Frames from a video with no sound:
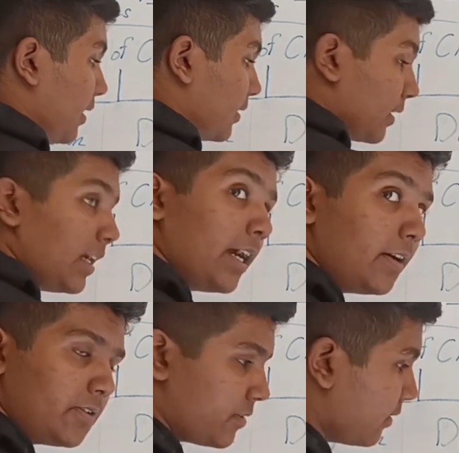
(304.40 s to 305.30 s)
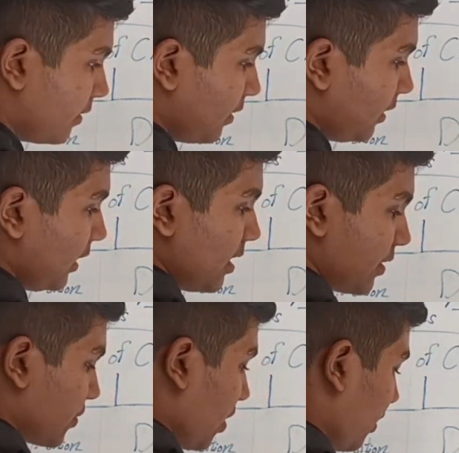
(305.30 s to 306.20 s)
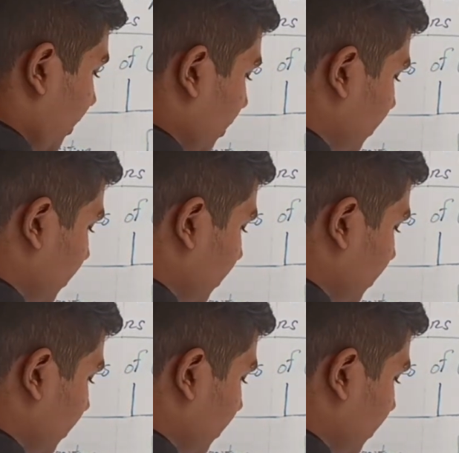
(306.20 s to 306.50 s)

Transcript: is a gas, here solid,